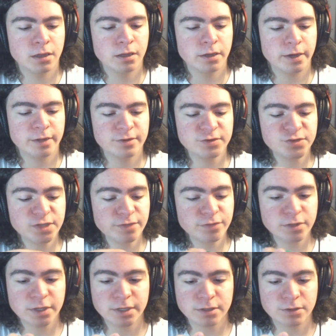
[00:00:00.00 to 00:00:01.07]
It doesn't
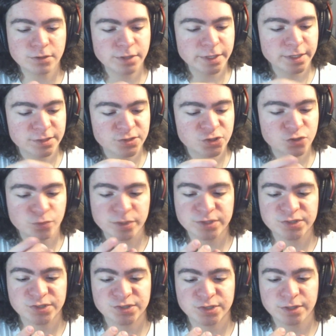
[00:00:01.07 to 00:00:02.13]
even, like, look like it
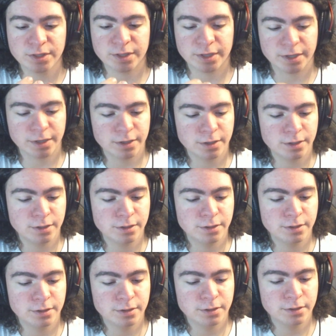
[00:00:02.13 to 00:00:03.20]
squeezes in there.
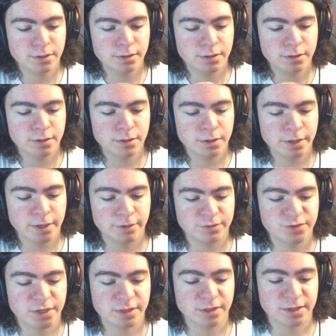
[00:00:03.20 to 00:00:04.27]
Okay, no,
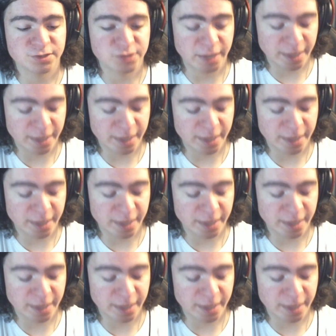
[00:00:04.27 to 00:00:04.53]
it's like this.